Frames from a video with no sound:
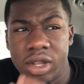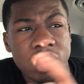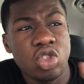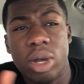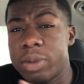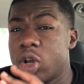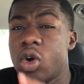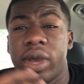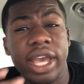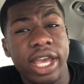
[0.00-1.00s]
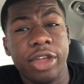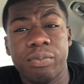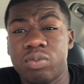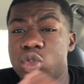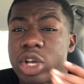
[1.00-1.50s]
So I'm going to go ahead,
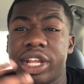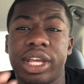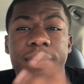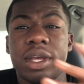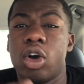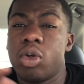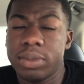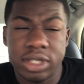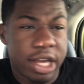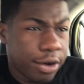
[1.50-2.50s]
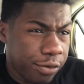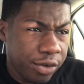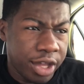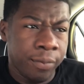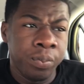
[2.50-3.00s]
try to get me a homeless
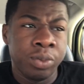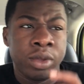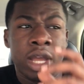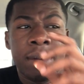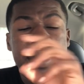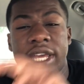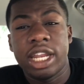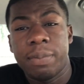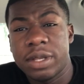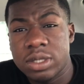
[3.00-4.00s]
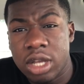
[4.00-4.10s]
outfit. I'm going to hit up his